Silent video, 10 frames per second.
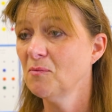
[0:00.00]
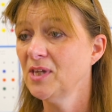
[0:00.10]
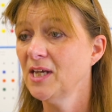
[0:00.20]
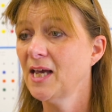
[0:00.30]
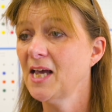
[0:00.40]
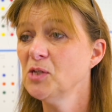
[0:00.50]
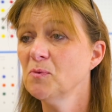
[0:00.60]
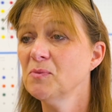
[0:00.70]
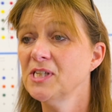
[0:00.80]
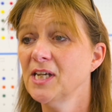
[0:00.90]
The
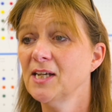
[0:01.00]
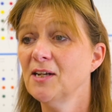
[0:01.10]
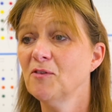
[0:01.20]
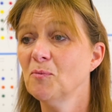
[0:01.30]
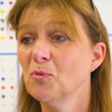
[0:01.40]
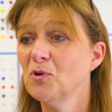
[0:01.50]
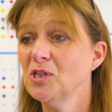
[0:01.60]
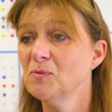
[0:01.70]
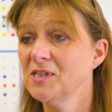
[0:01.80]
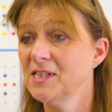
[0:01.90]
engagement, particularly of the
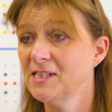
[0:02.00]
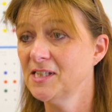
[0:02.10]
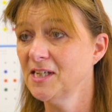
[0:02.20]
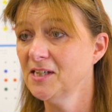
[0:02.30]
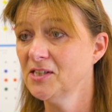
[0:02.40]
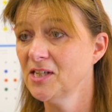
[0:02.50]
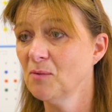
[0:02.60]
boys, was distinct,